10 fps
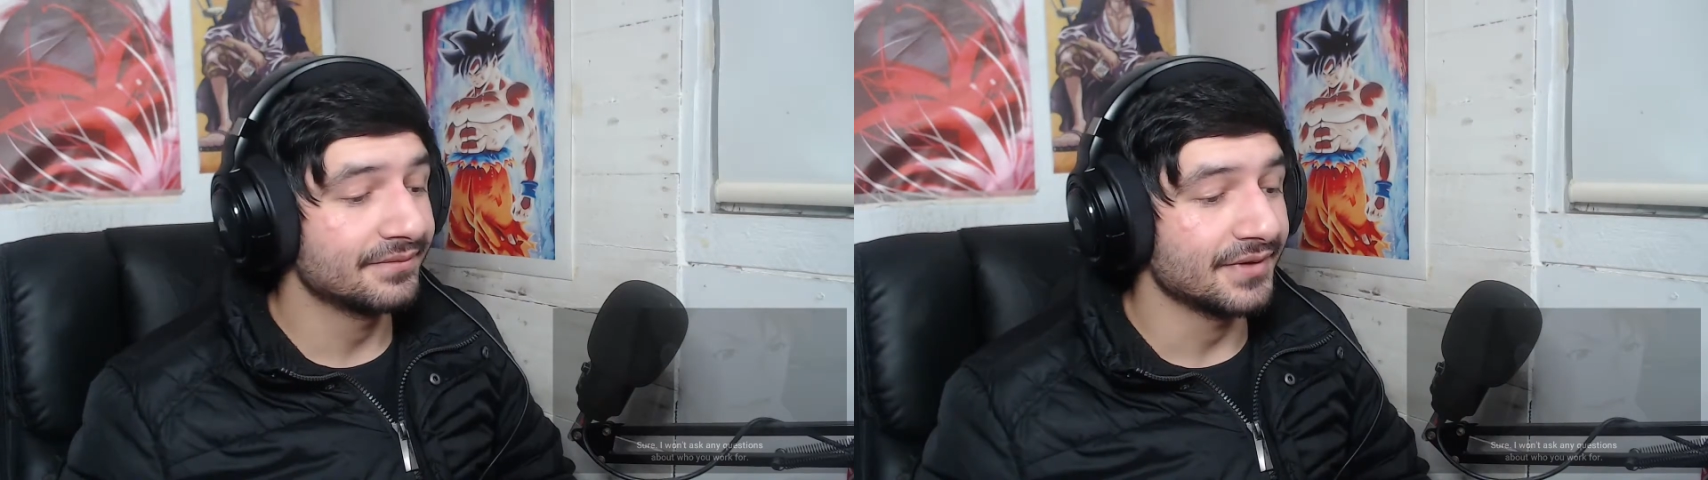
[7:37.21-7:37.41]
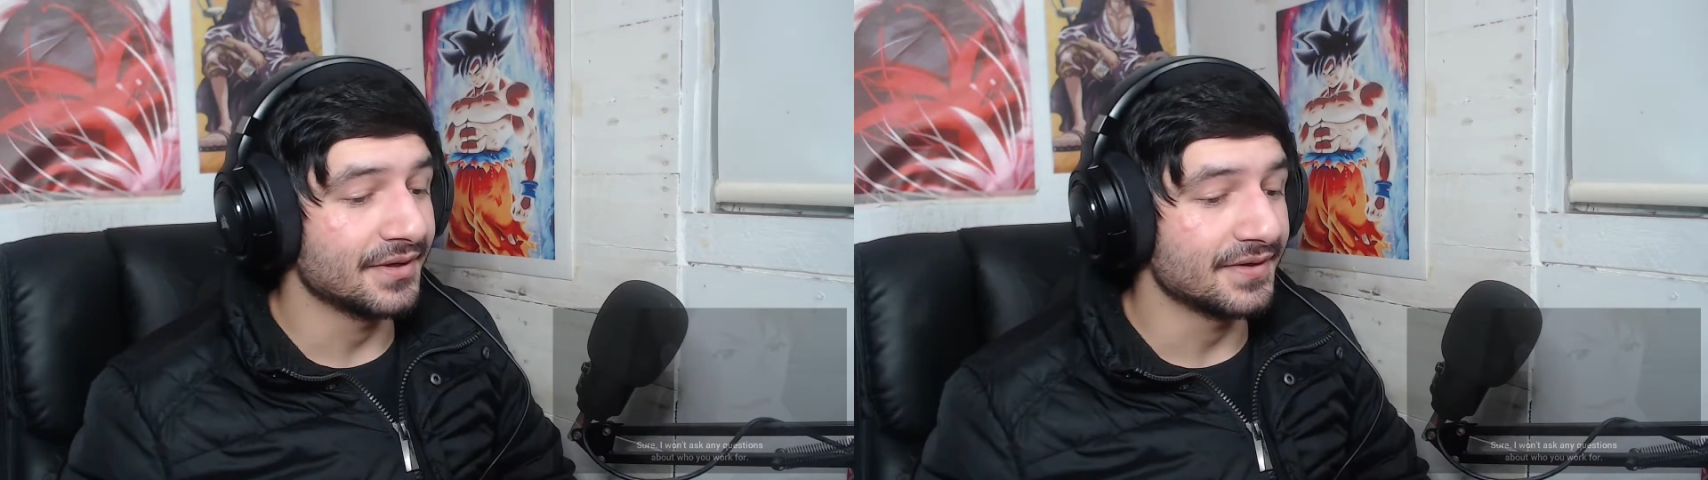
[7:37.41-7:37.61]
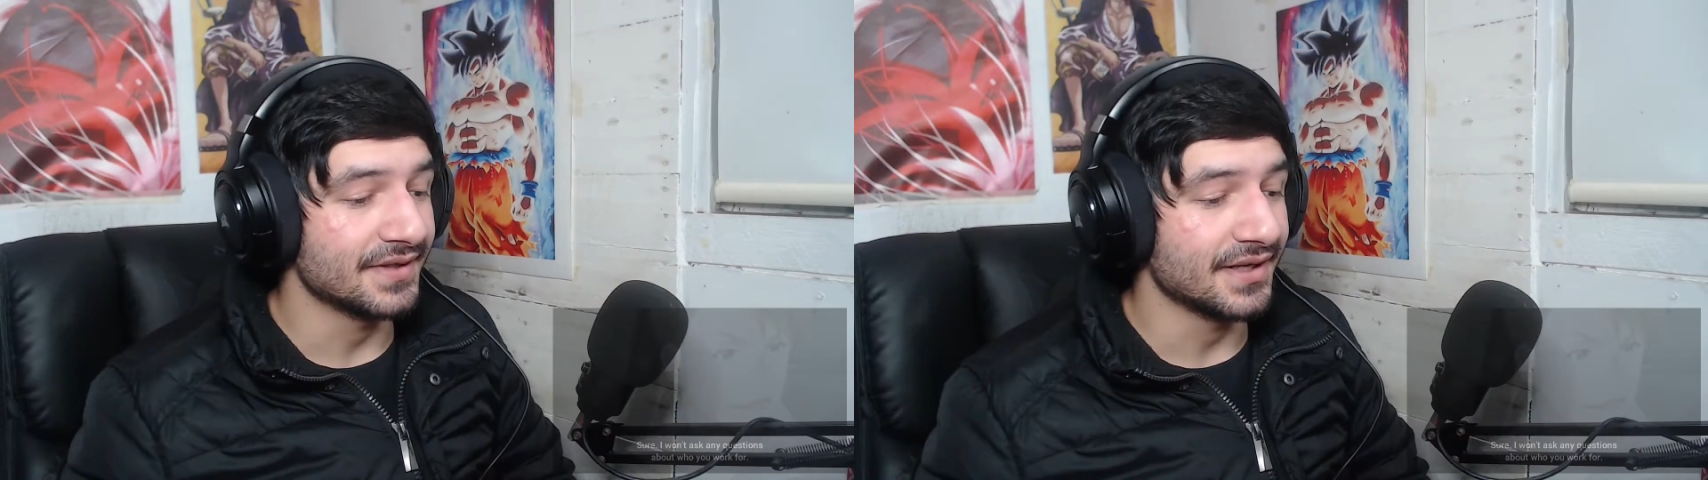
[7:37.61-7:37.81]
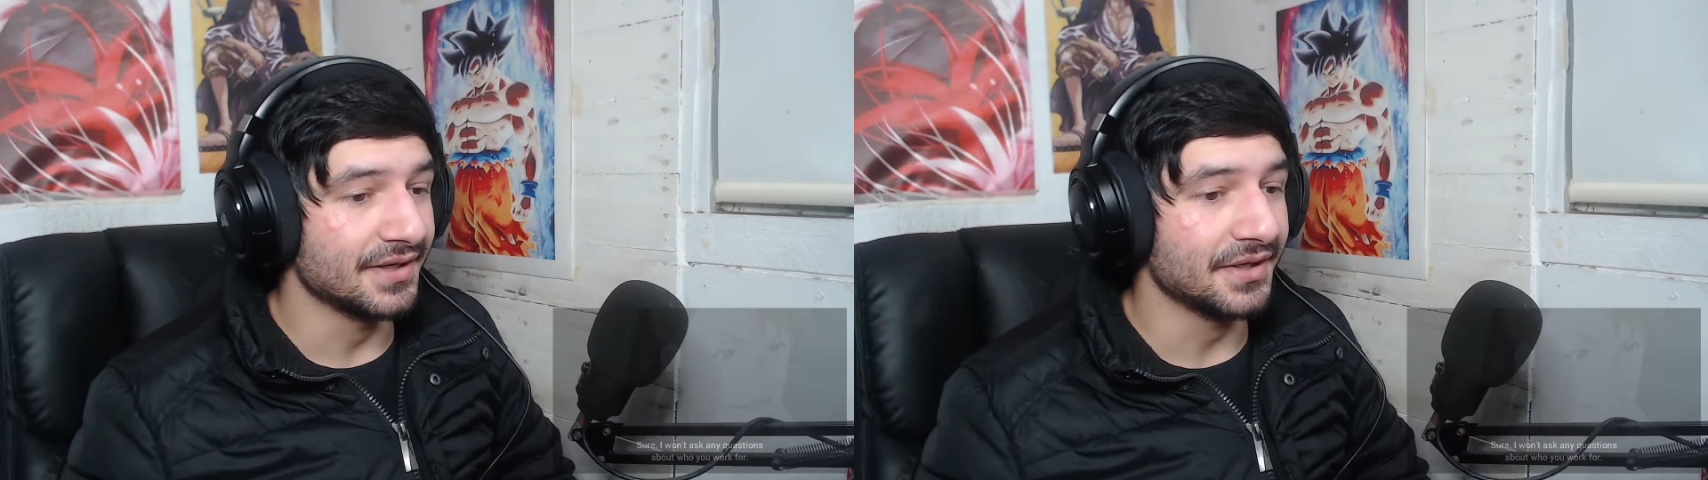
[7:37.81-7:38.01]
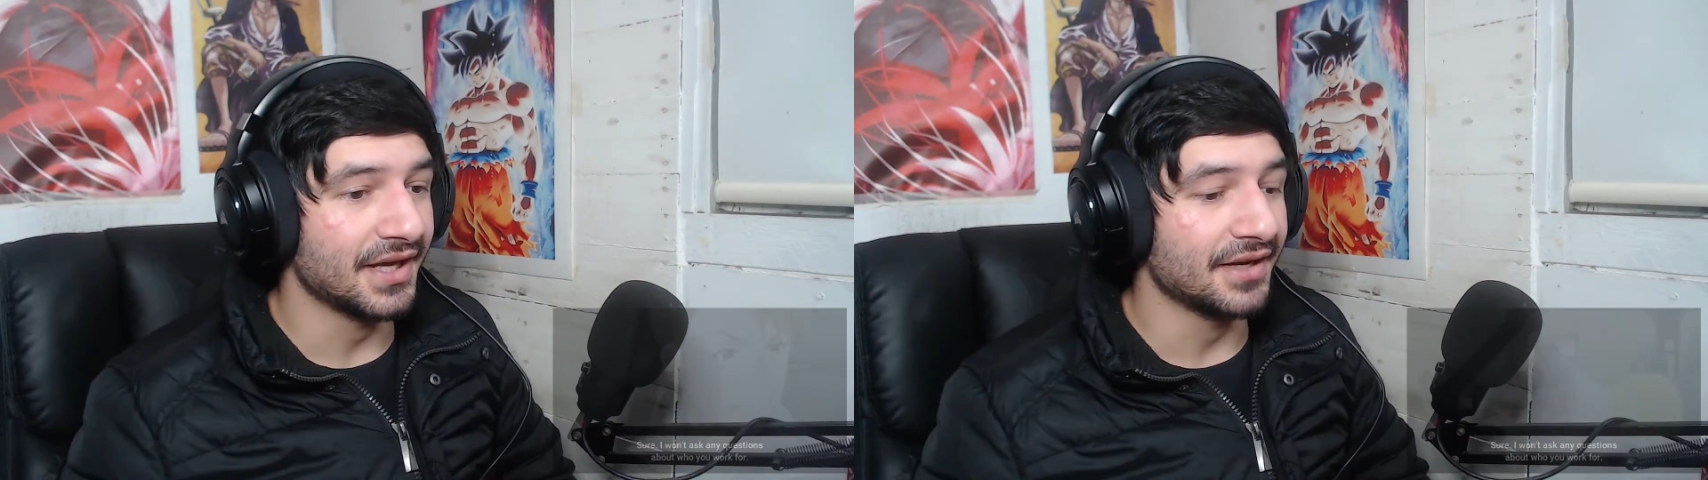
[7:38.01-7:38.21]
You know what I'm saying?
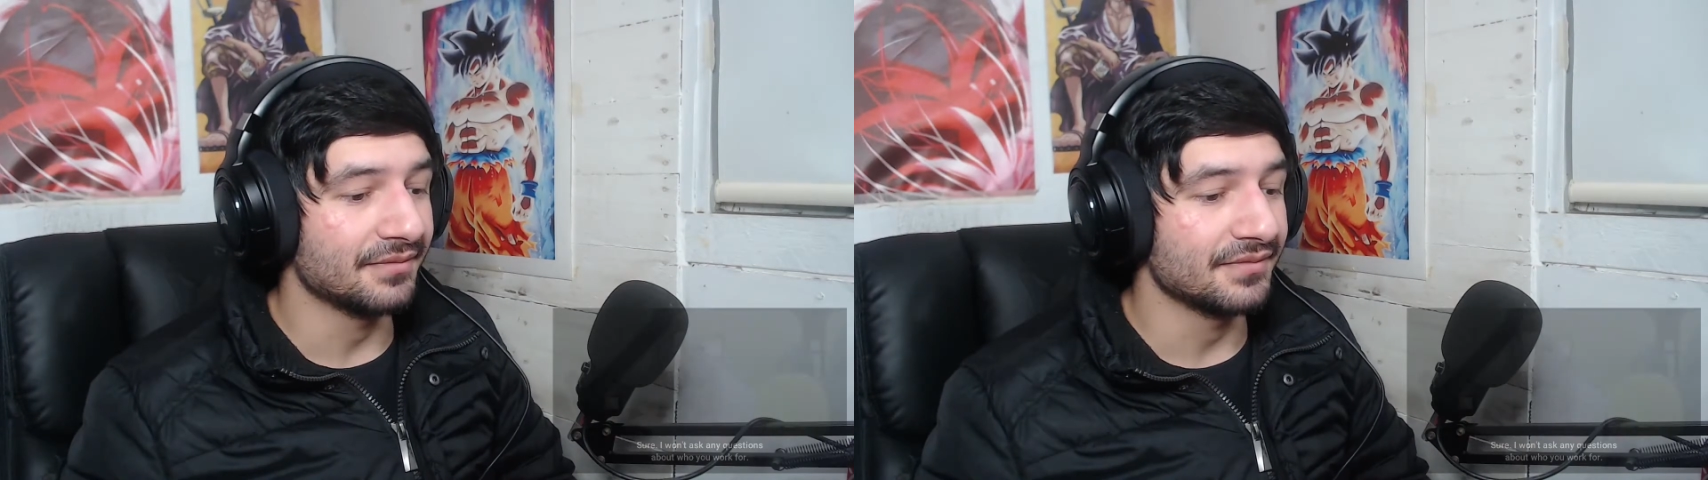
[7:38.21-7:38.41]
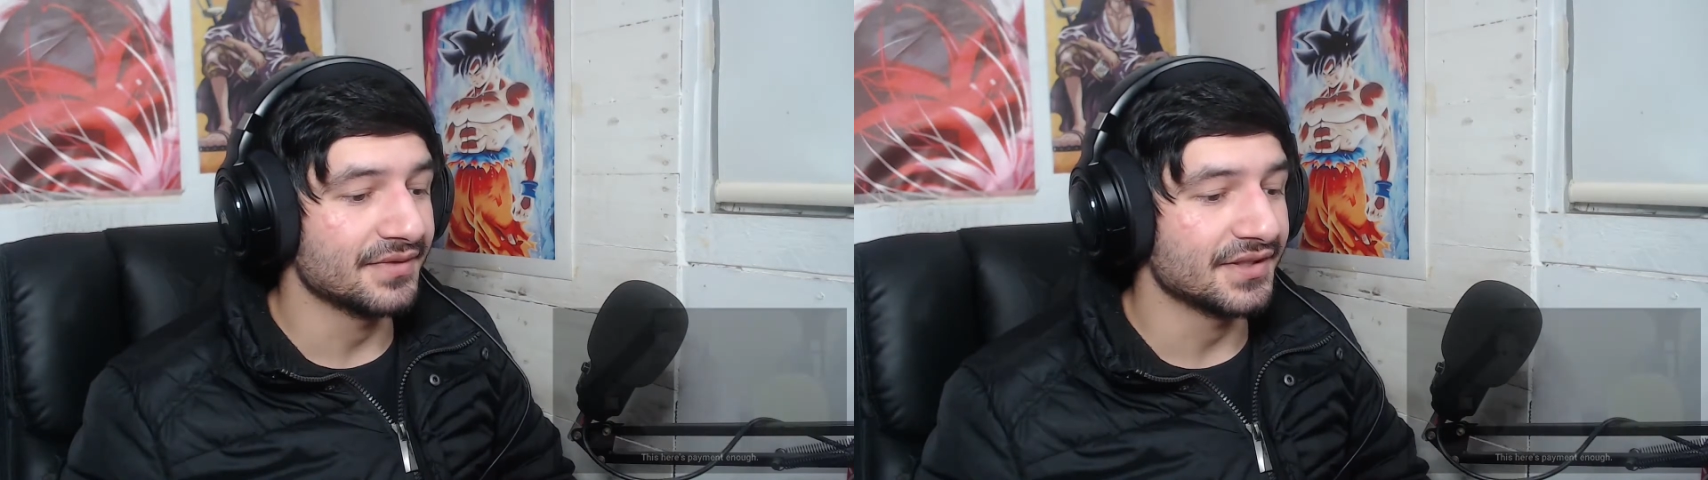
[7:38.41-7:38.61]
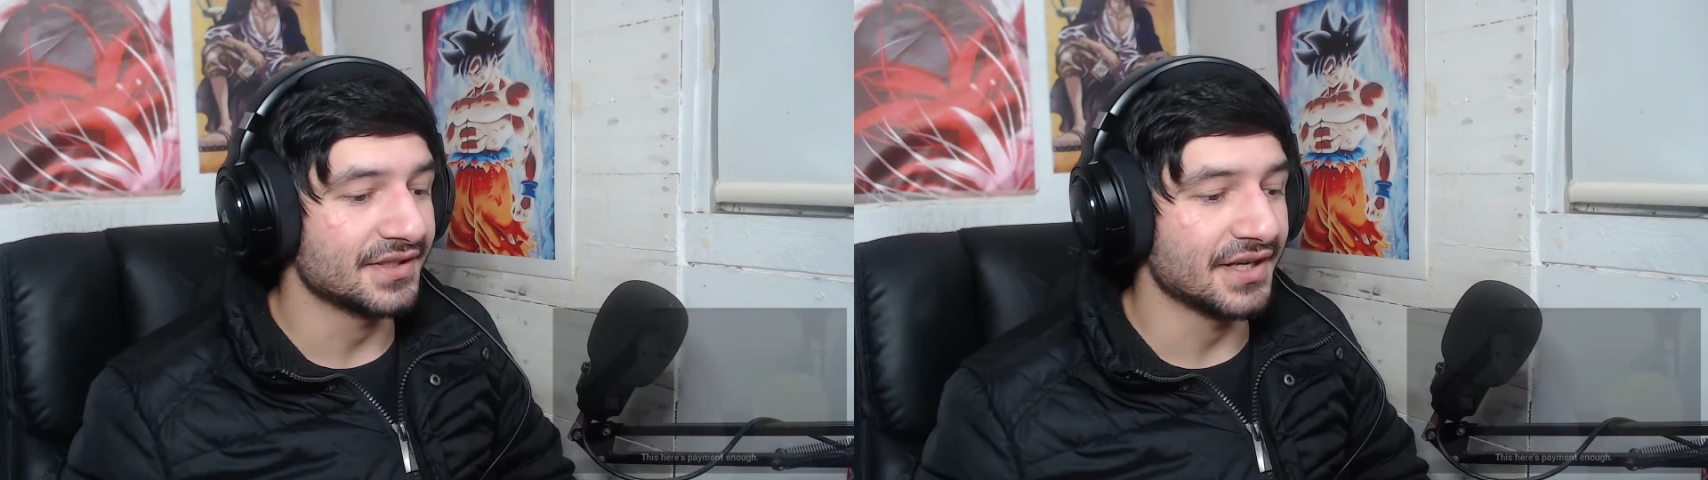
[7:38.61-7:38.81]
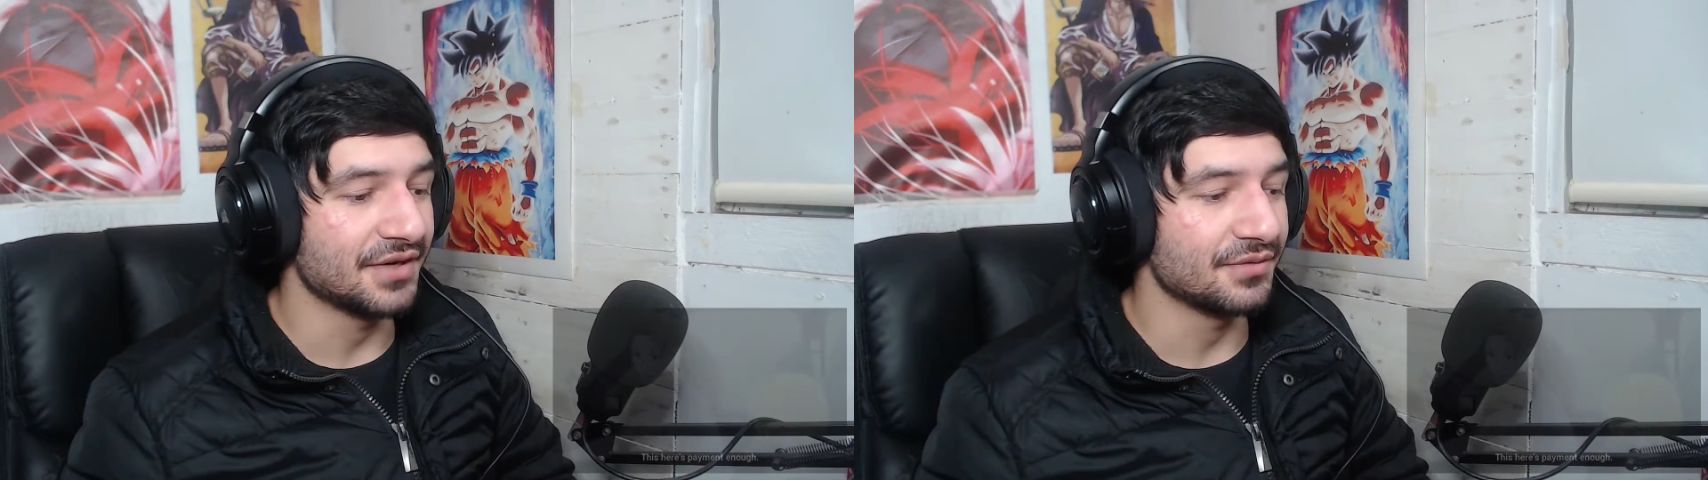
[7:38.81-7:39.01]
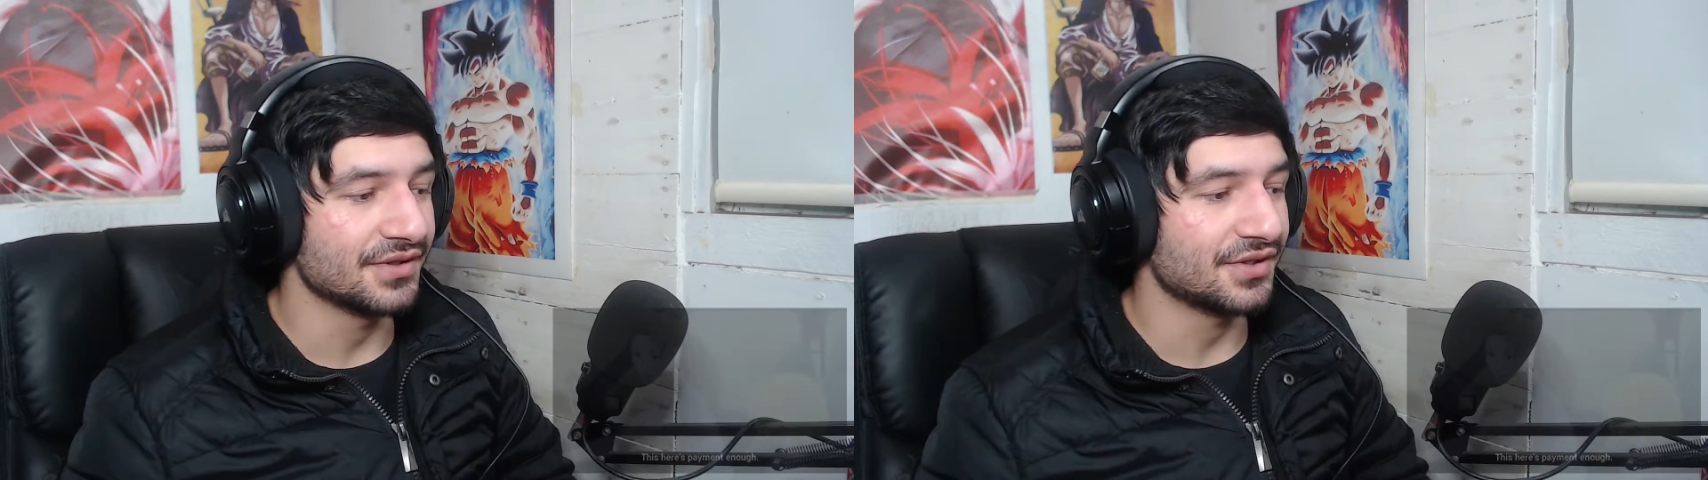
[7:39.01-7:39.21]
Look at him. Just then he was